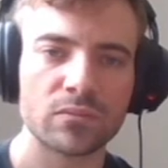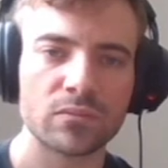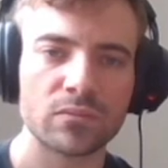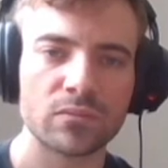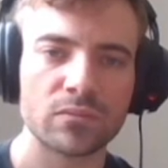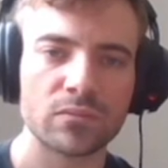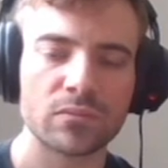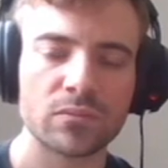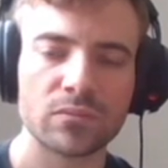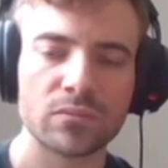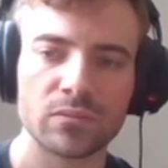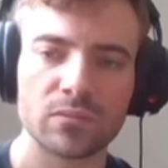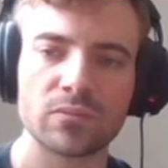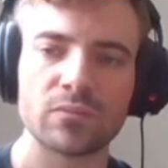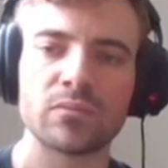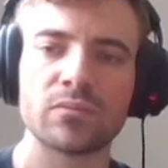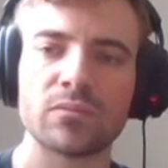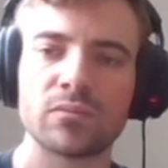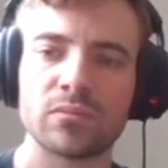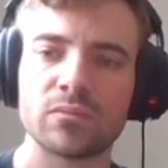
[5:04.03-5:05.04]

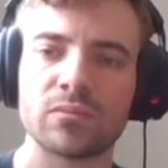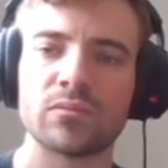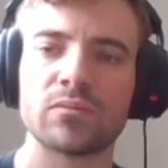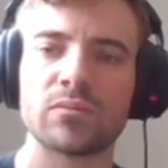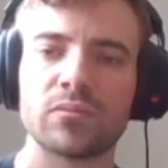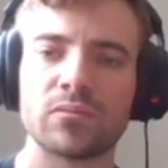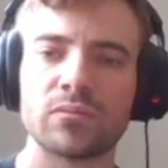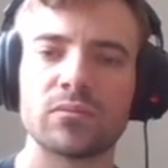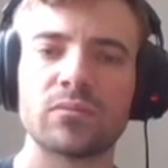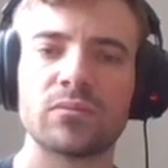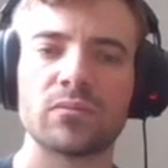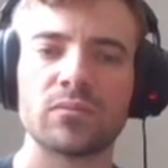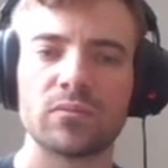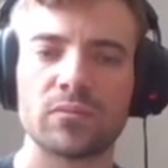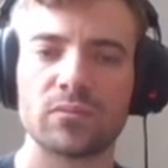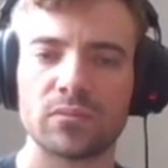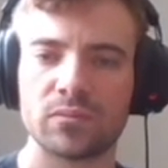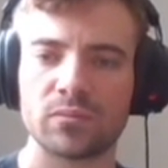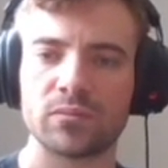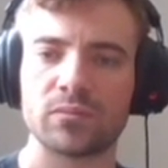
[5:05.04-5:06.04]

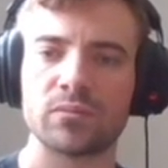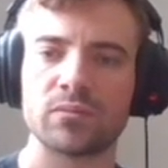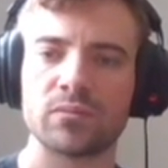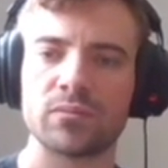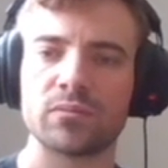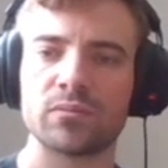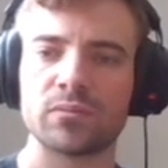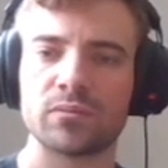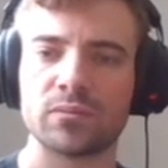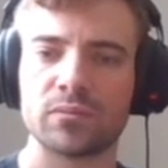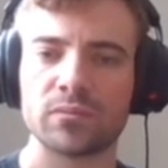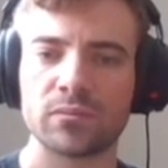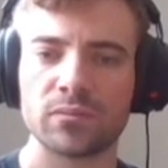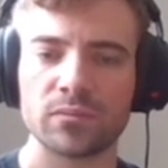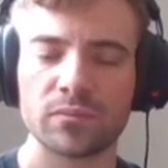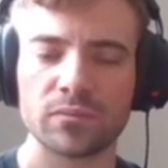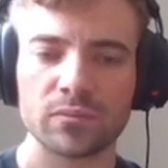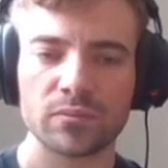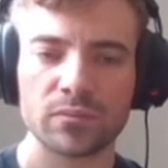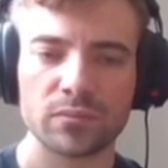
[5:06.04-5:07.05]

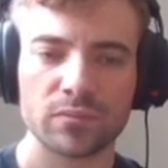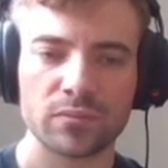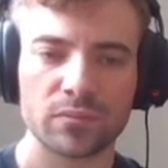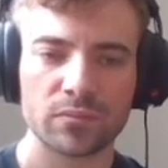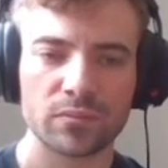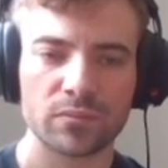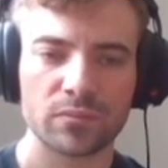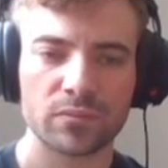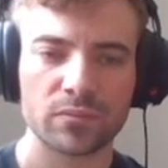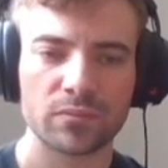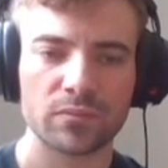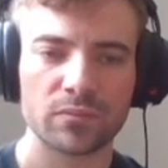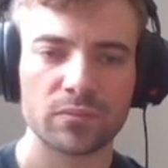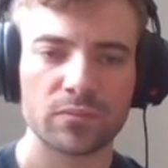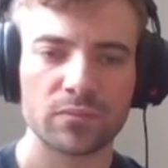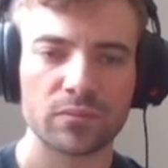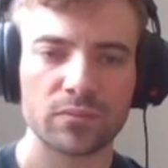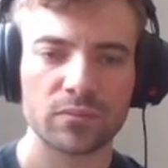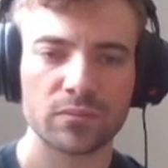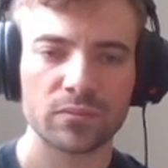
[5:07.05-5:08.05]

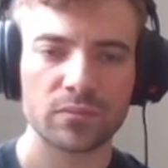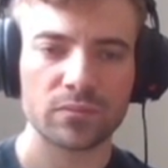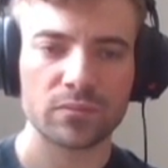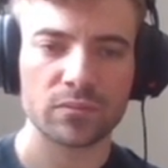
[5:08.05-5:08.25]
(not speaking)